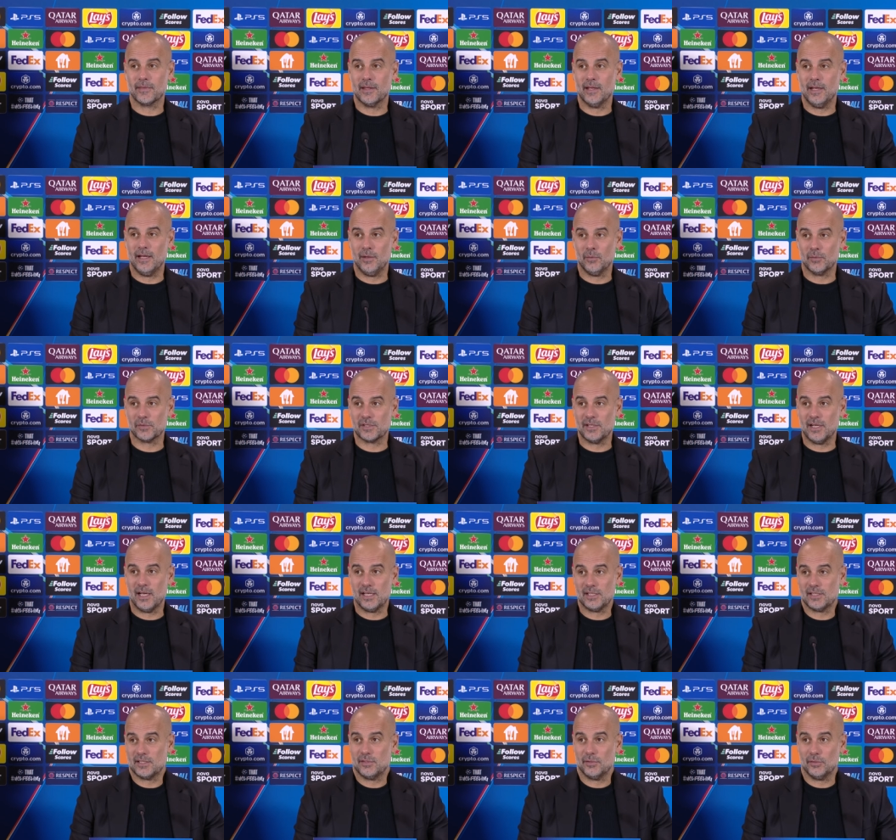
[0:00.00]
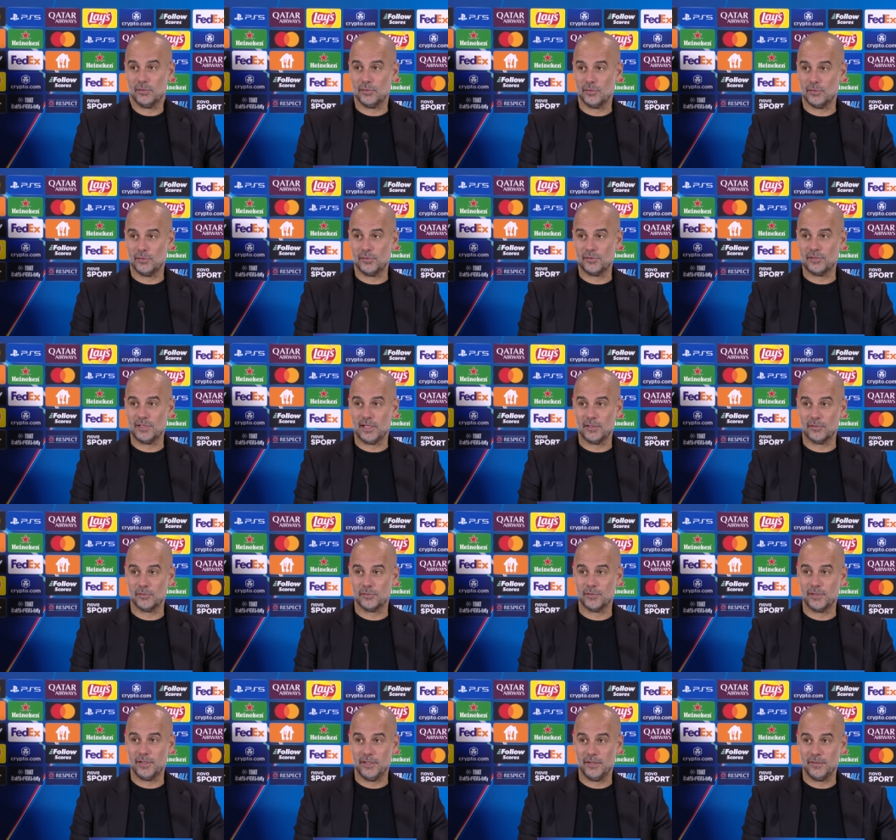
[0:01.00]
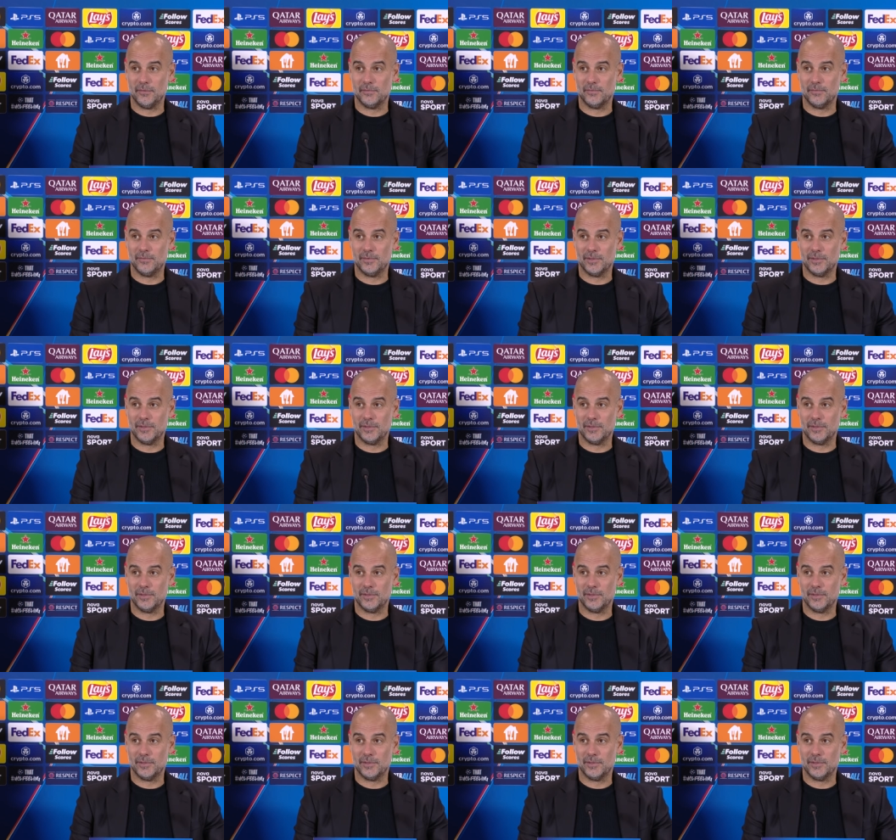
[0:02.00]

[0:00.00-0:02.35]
and it was nice to to chat with him.